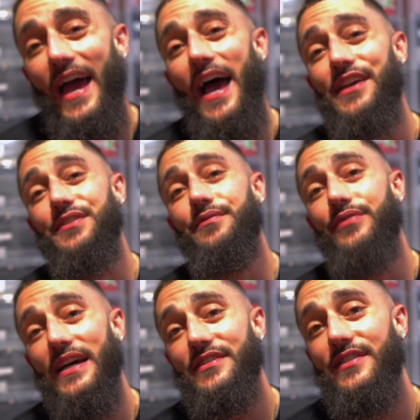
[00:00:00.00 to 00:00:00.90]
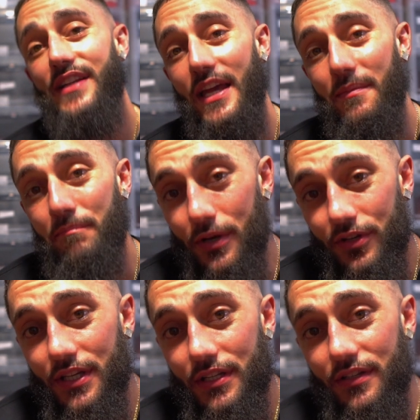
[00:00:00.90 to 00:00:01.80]
has invested $1
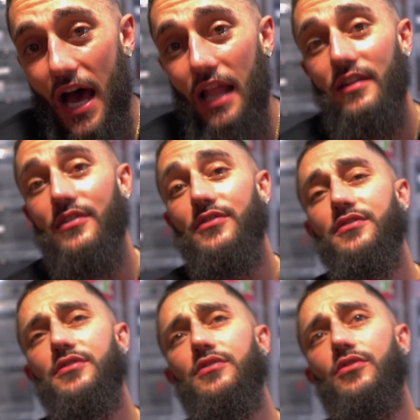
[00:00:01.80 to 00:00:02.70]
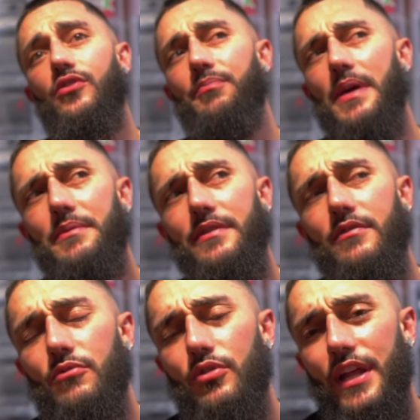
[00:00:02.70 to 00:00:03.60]
million or maybe
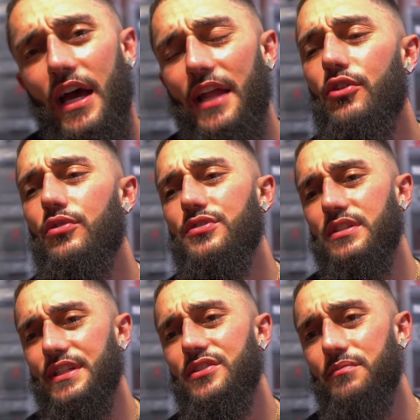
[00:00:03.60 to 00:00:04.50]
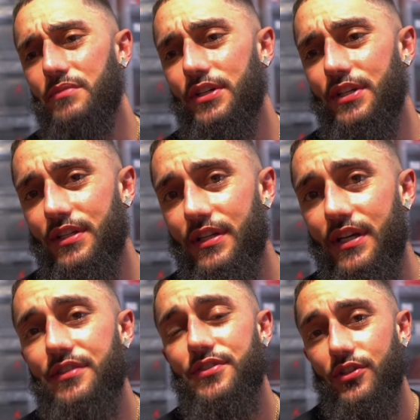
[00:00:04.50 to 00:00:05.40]
even more than that. I know it was at least $1 million
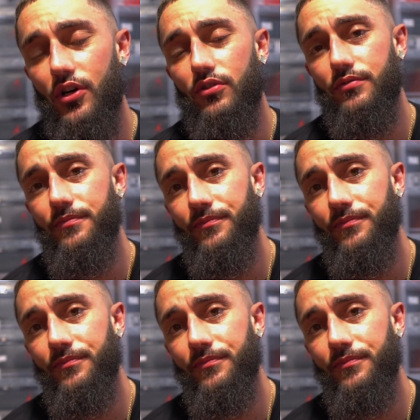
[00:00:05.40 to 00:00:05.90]
into GOAT.